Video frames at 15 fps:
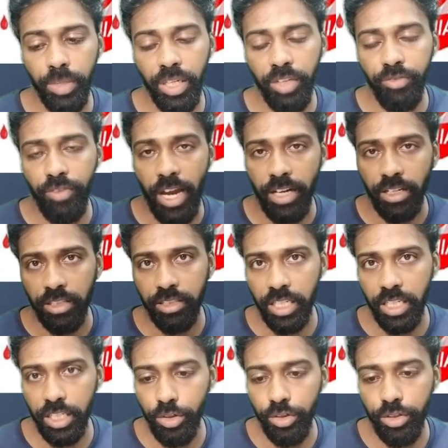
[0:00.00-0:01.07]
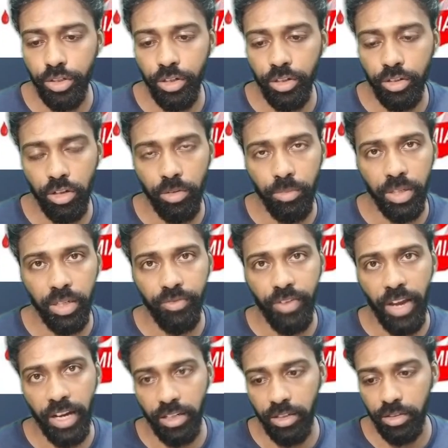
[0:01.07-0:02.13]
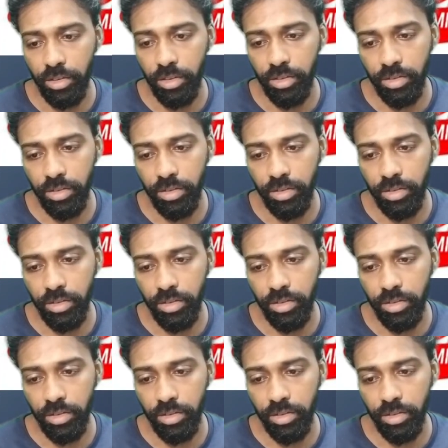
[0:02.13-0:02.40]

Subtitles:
factors like socio-economic factors also